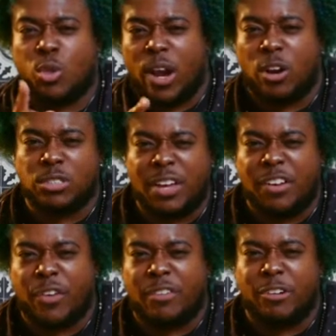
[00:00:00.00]

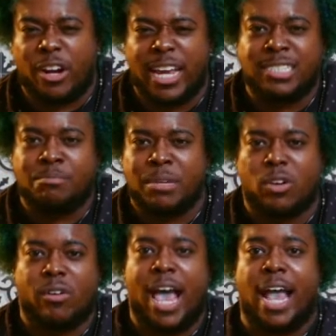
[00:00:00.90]
375 degrees,
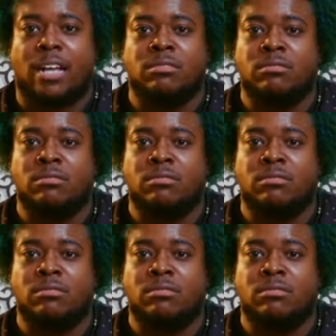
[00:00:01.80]
middle rack.